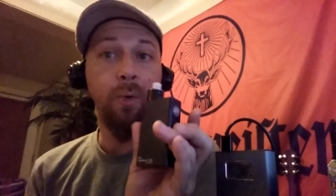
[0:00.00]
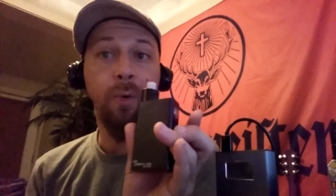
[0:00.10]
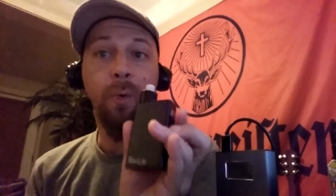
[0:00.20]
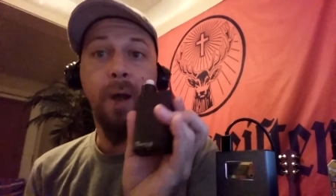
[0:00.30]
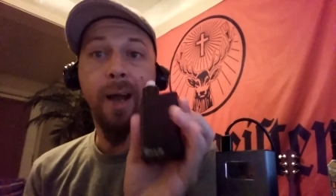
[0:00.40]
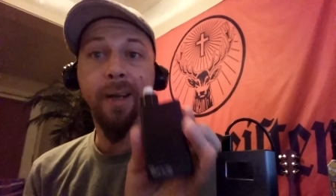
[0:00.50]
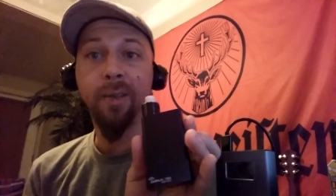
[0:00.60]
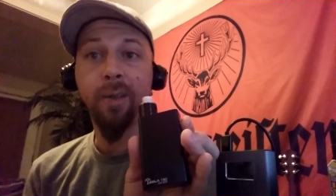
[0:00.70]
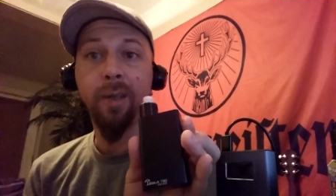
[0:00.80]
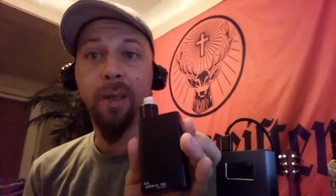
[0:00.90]
who
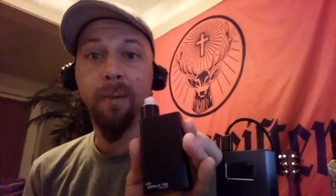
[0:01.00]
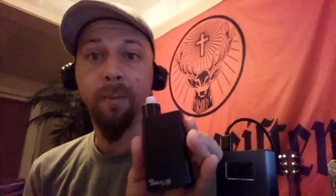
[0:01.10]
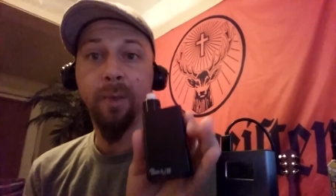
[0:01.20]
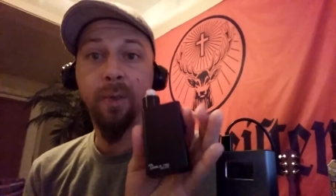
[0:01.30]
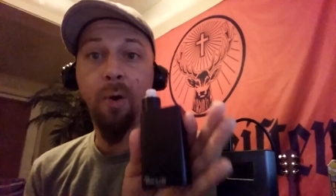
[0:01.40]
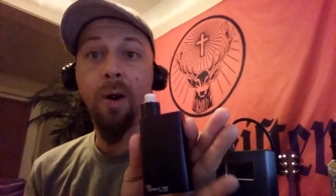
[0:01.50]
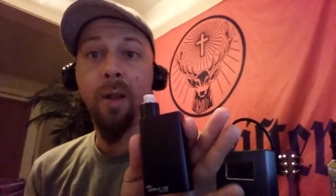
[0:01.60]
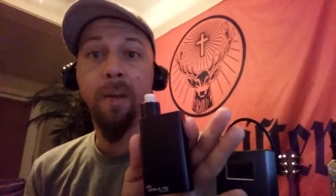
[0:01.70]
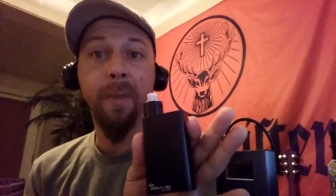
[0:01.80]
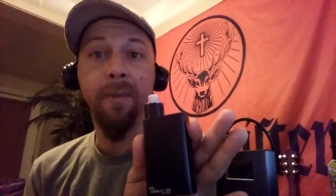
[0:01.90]
actually
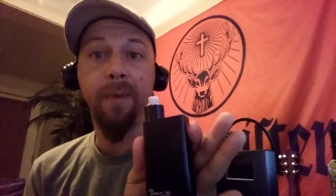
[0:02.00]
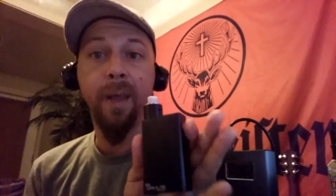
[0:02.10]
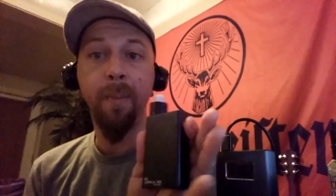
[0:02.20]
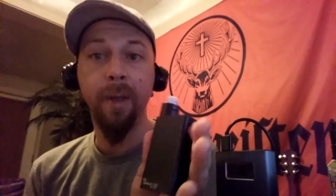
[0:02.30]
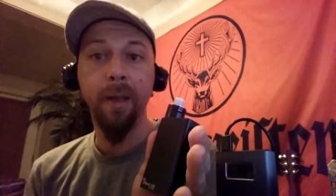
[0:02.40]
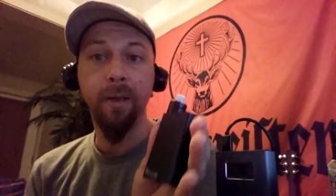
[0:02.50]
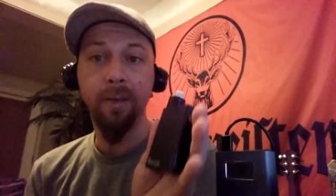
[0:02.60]
started me vaping.